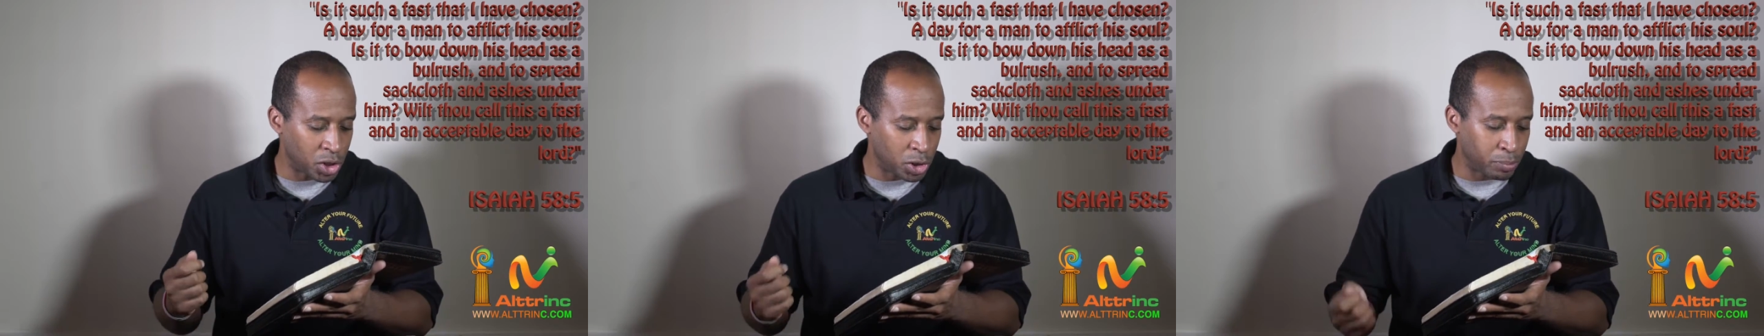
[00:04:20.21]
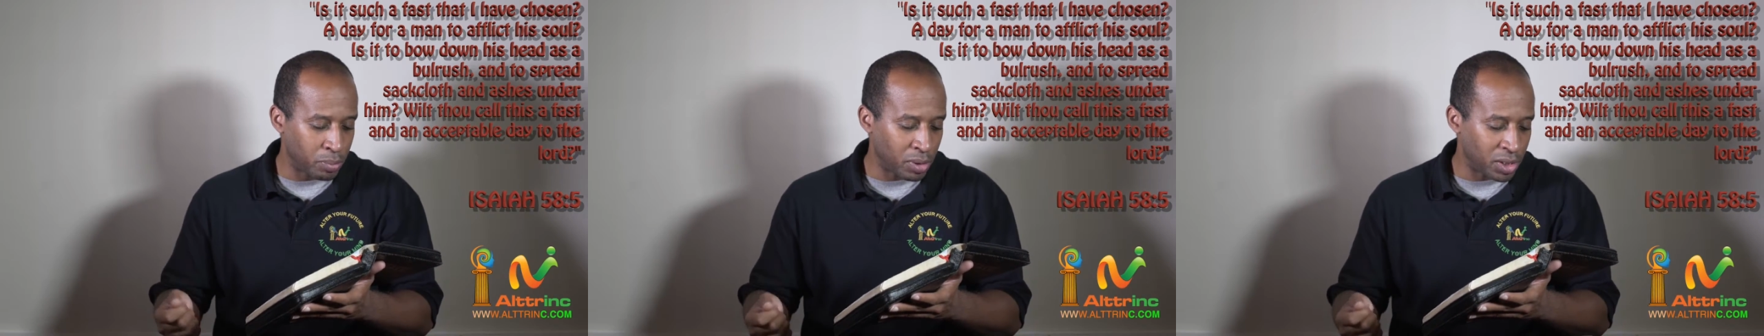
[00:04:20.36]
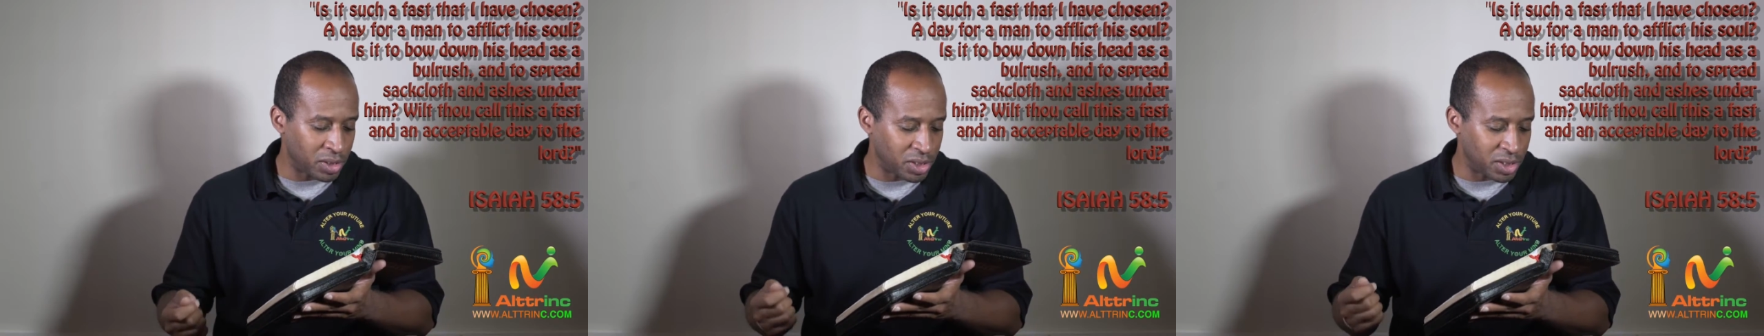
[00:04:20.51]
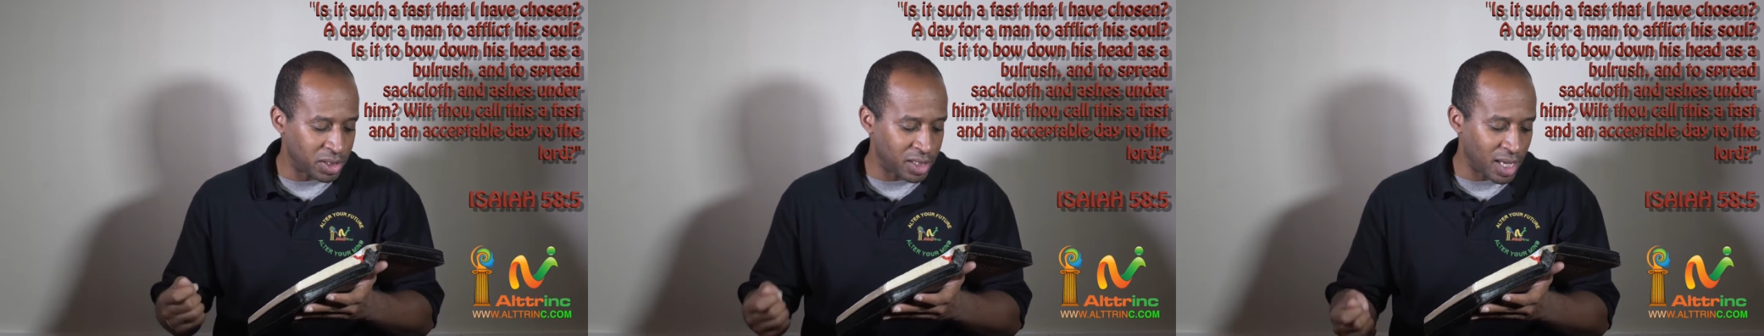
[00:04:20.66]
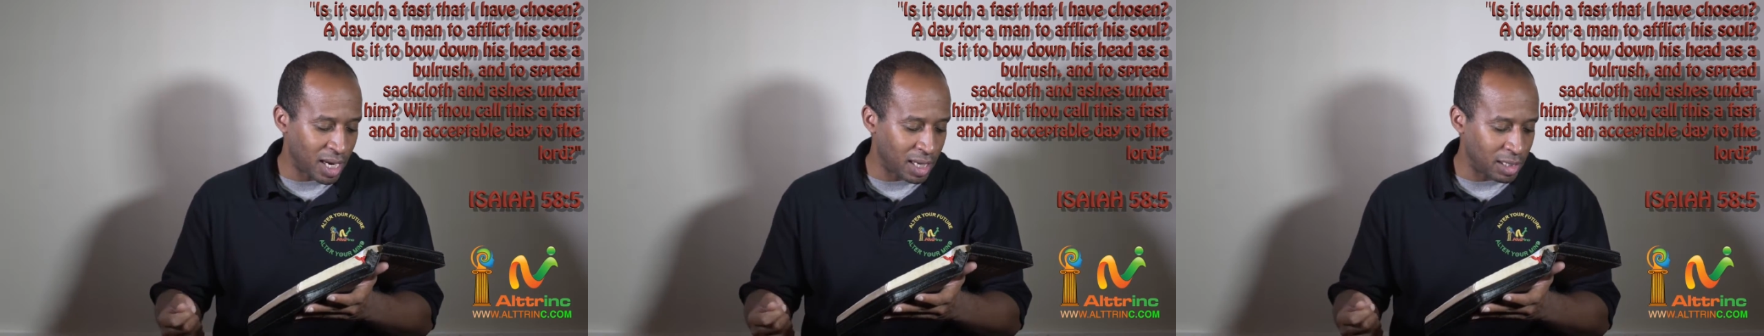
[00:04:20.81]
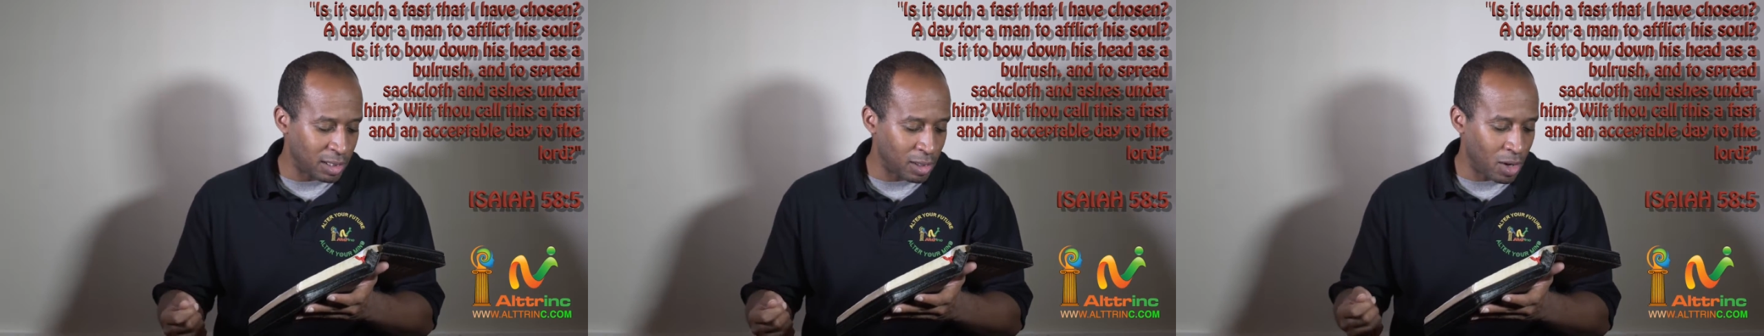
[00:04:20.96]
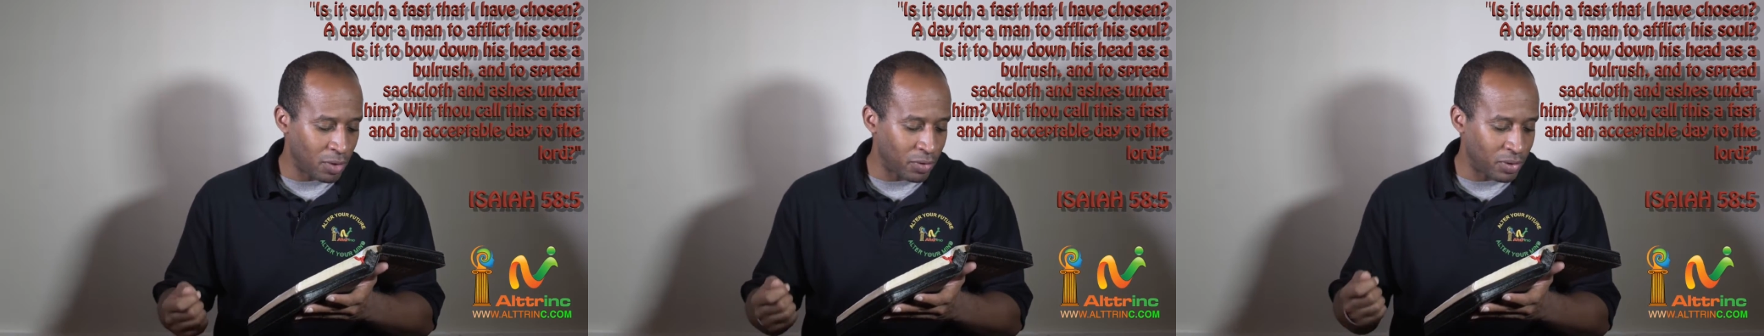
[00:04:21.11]
spread
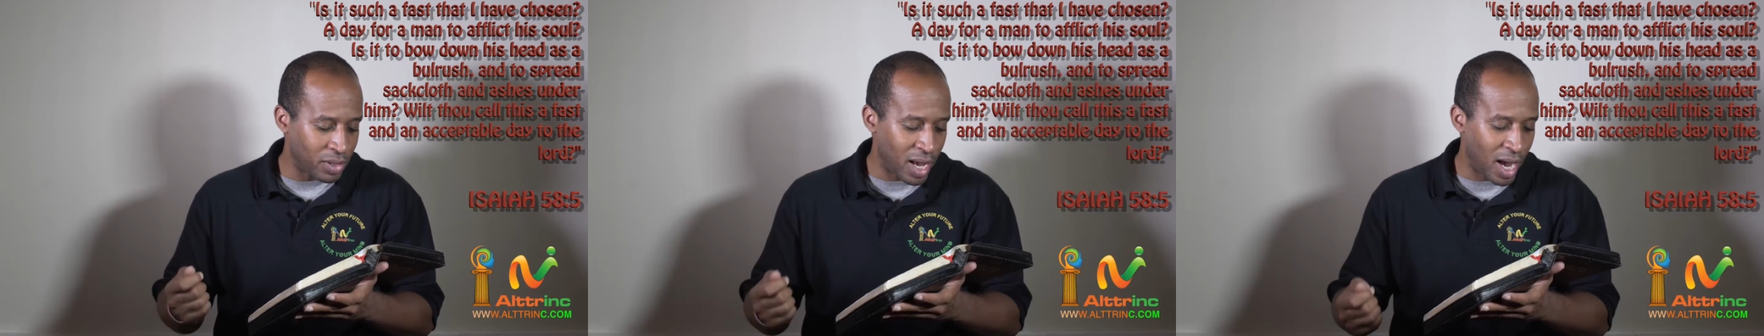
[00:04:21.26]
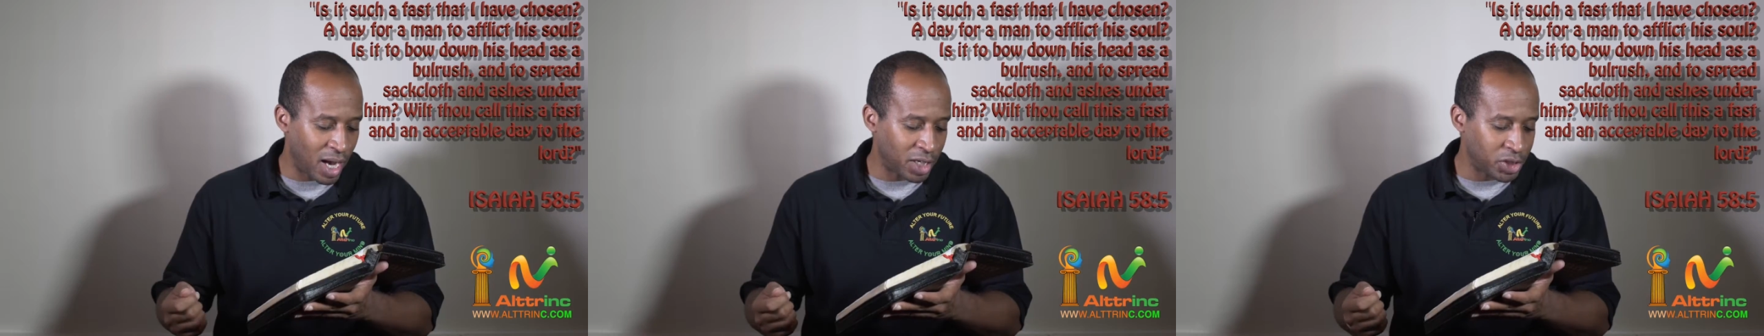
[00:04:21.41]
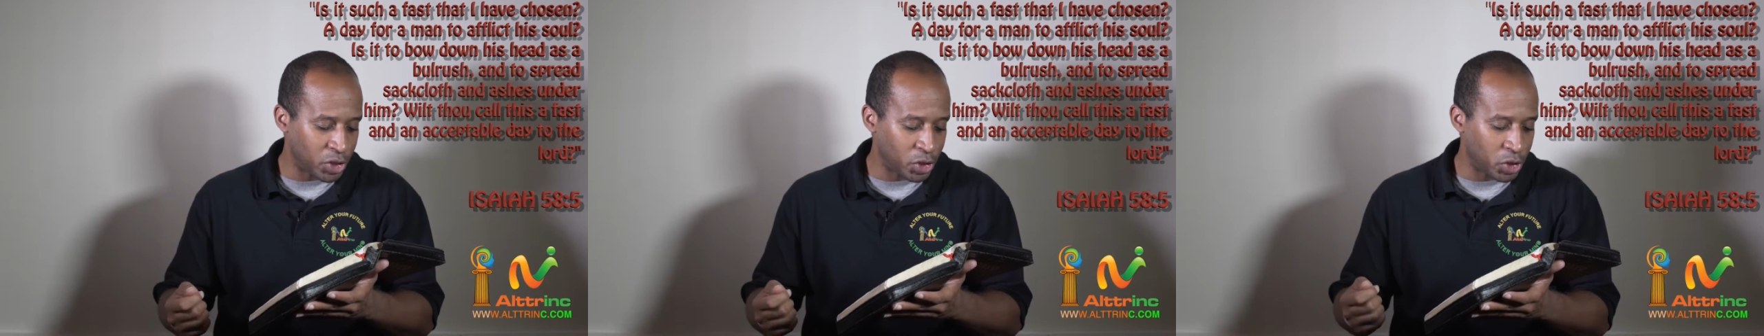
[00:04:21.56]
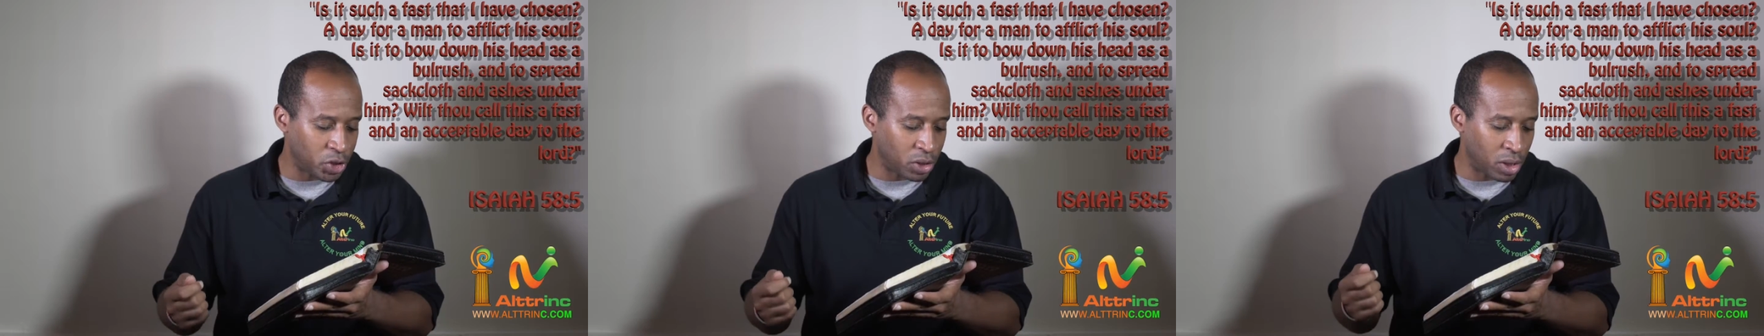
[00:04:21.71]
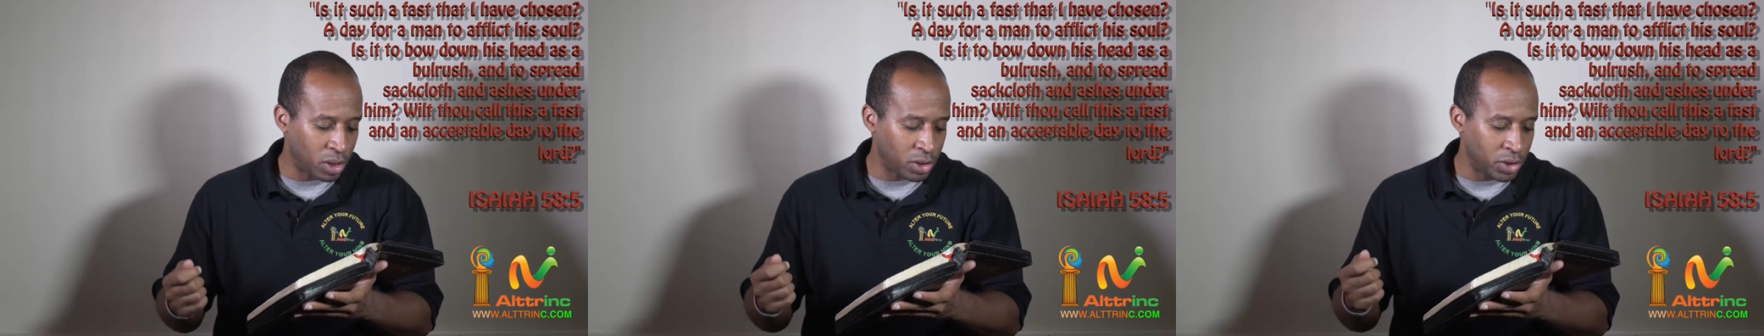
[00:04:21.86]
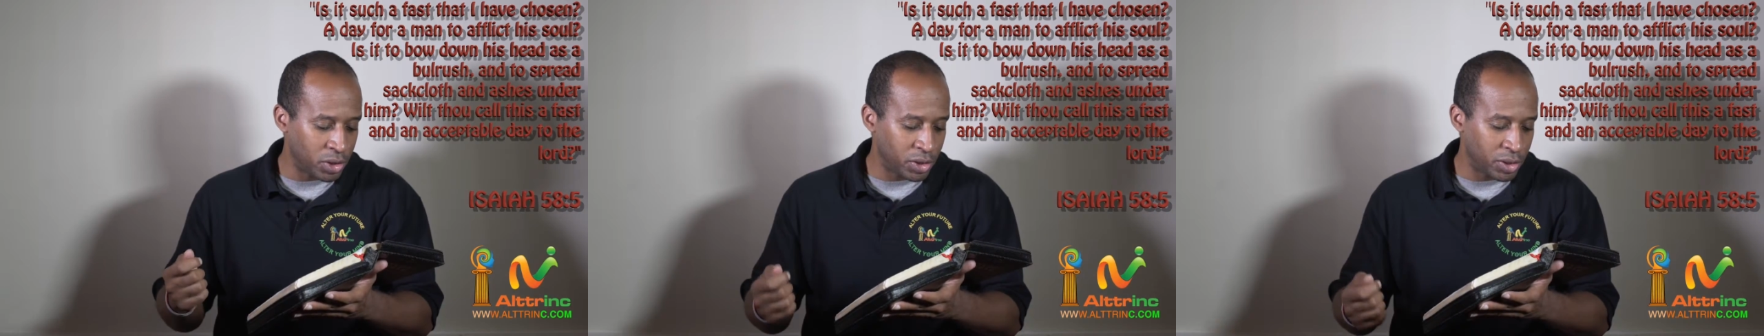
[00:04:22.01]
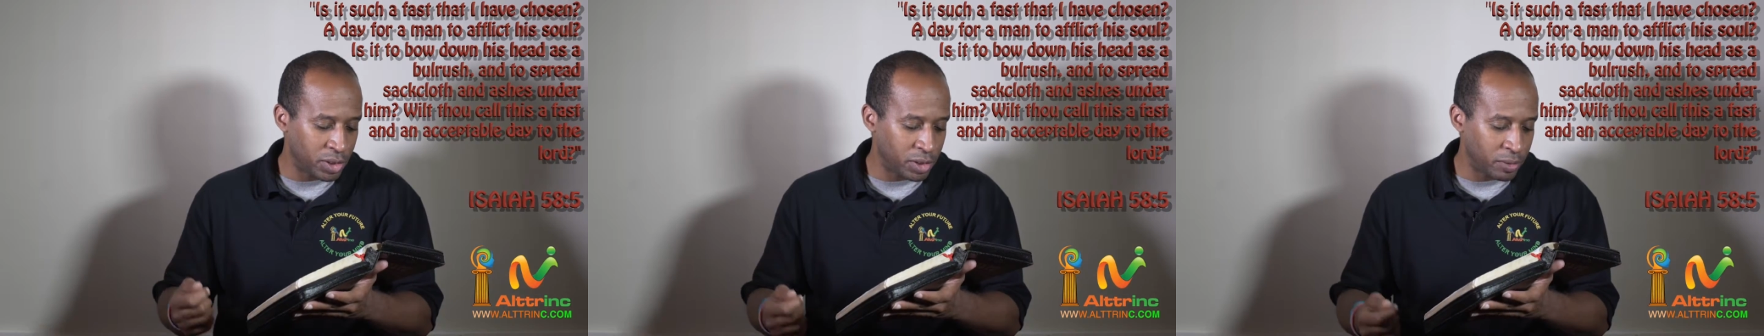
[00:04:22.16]
sackcloth and ashes
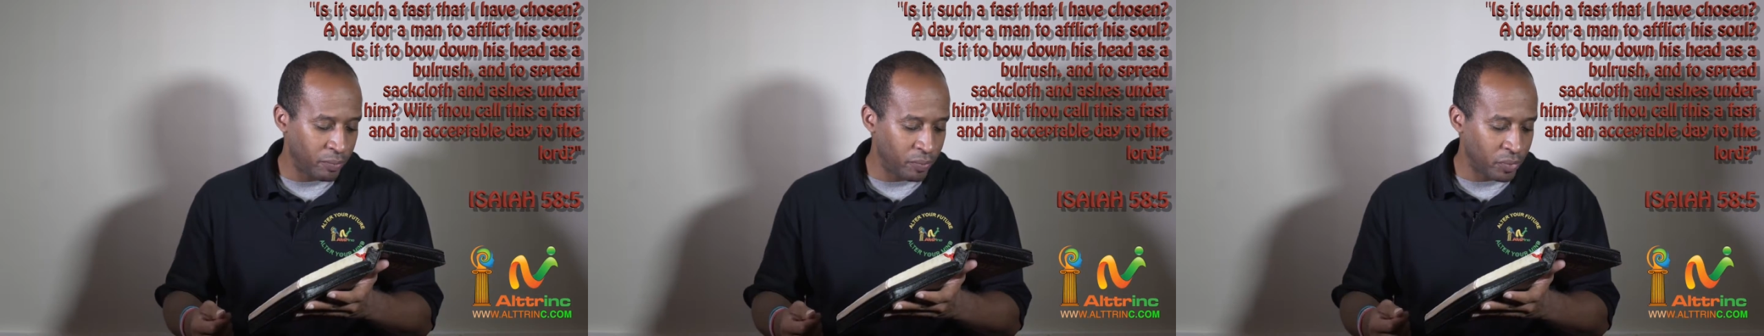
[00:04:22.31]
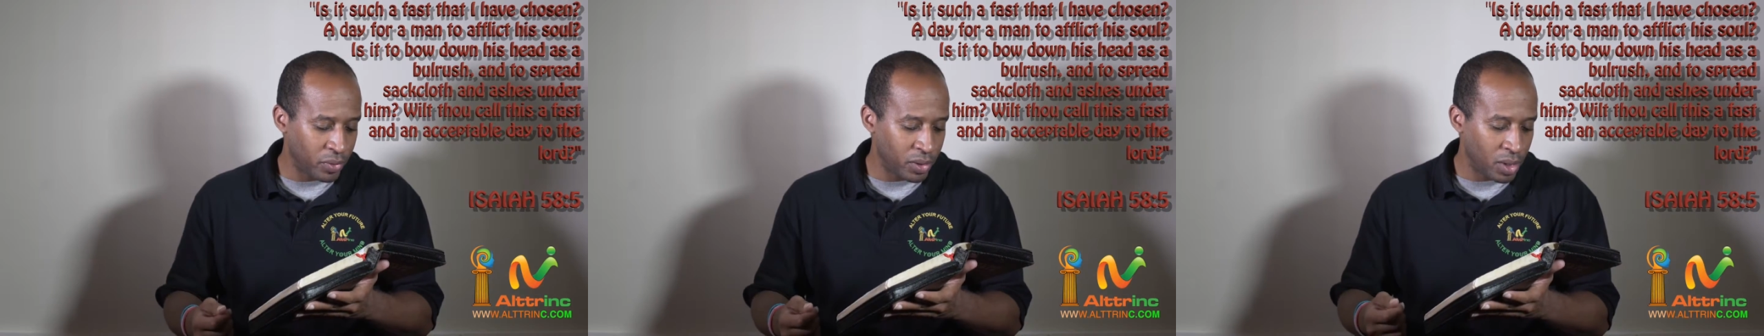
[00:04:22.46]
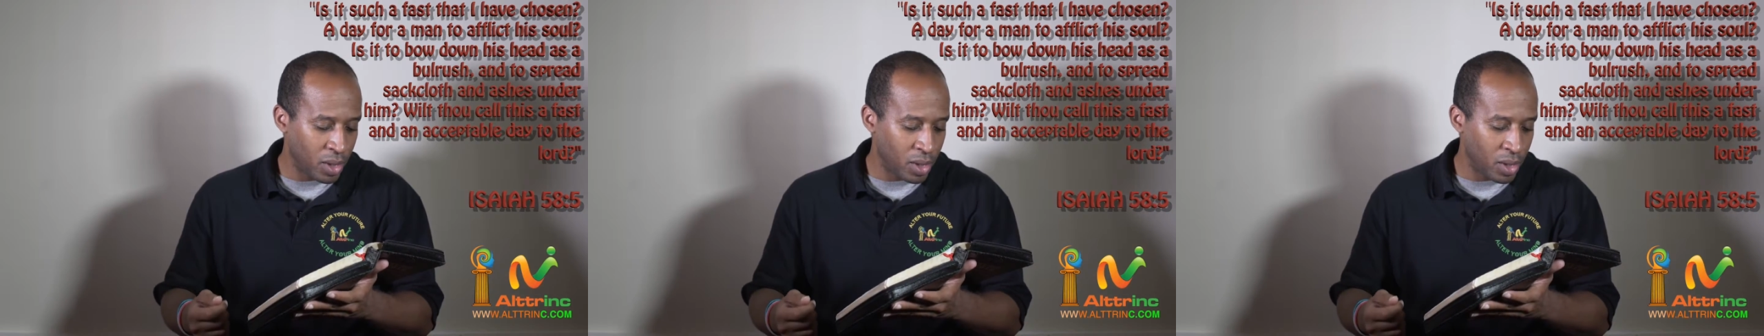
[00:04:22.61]
under him?